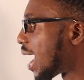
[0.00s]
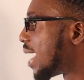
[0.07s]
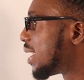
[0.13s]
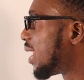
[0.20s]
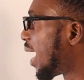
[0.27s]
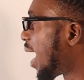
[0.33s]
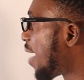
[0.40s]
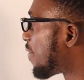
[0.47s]

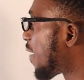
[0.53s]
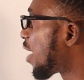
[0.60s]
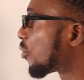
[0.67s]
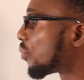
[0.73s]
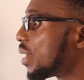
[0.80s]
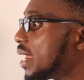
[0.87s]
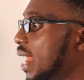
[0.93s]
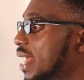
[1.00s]
and the
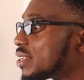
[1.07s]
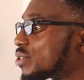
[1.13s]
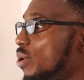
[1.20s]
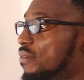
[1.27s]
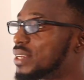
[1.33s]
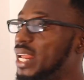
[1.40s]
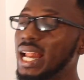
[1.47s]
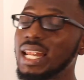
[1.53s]
evergreenness
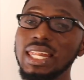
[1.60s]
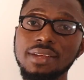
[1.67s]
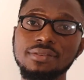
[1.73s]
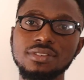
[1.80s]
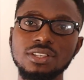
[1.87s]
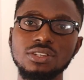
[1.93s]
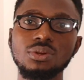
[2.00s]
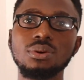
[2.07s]
their
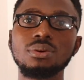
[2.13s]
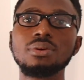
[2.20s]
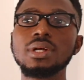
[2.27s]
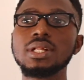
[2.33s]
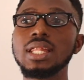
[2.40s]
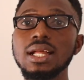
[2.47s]
leaves, you know,